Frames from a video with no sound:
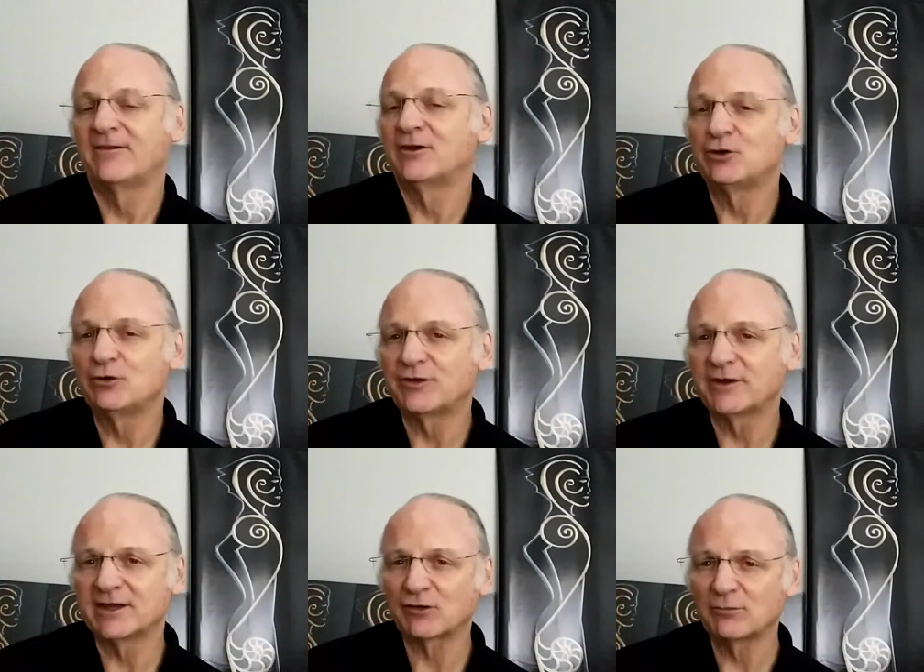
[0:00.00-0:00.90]
And the 2
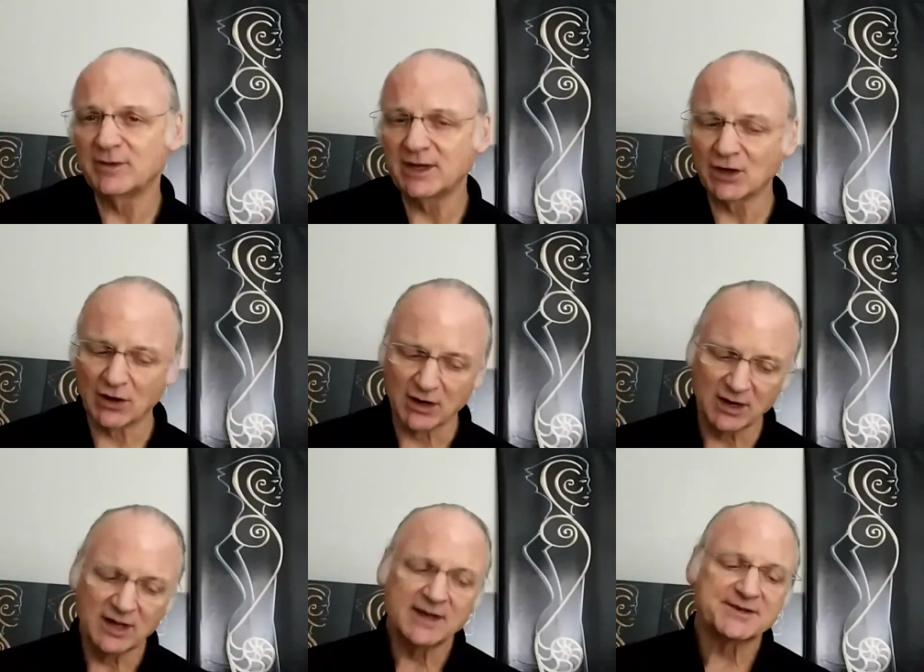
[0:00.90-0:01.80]
things from me
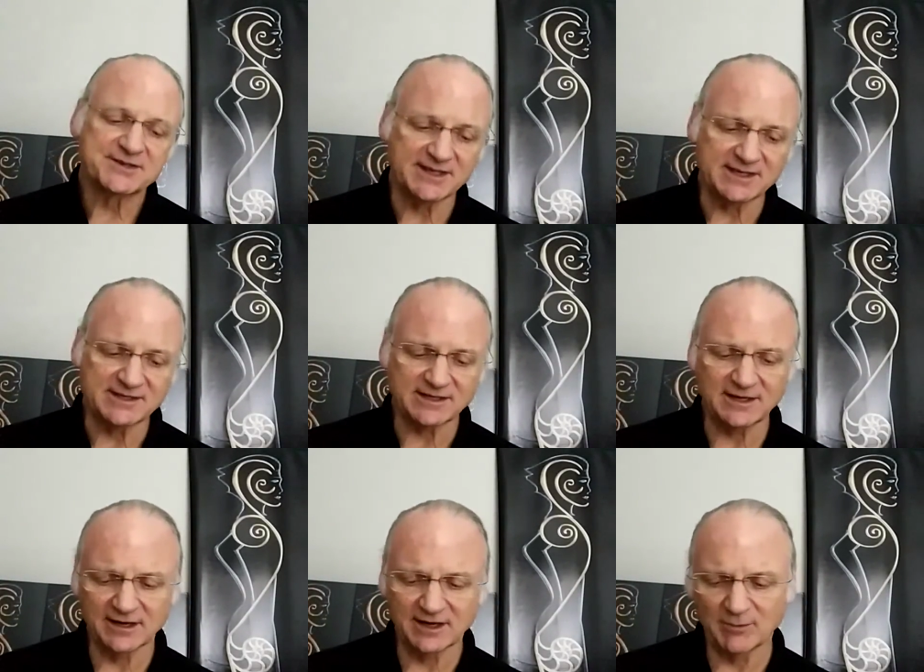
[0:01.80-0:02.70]
are CT
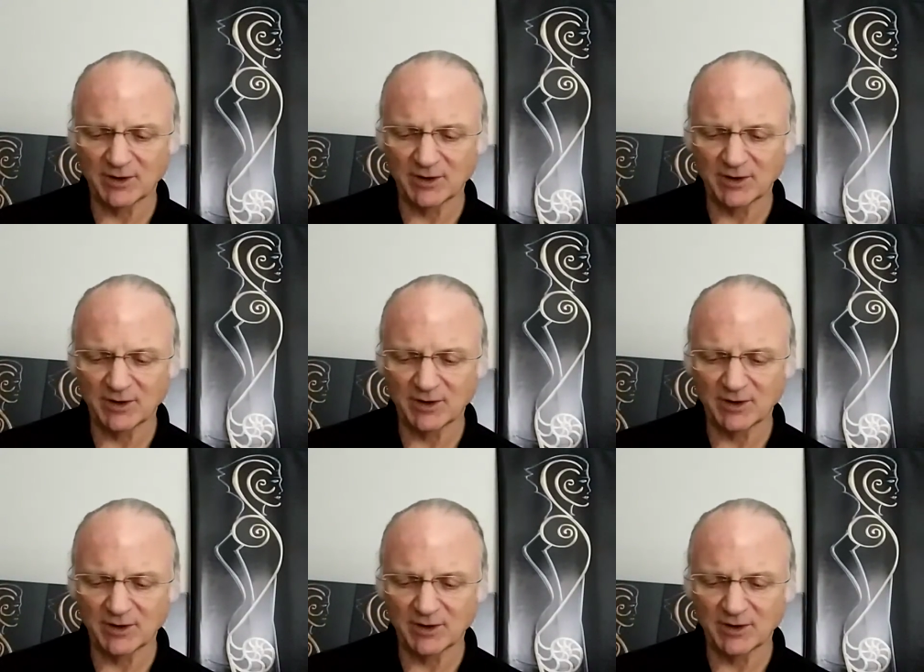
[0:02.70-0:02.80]
and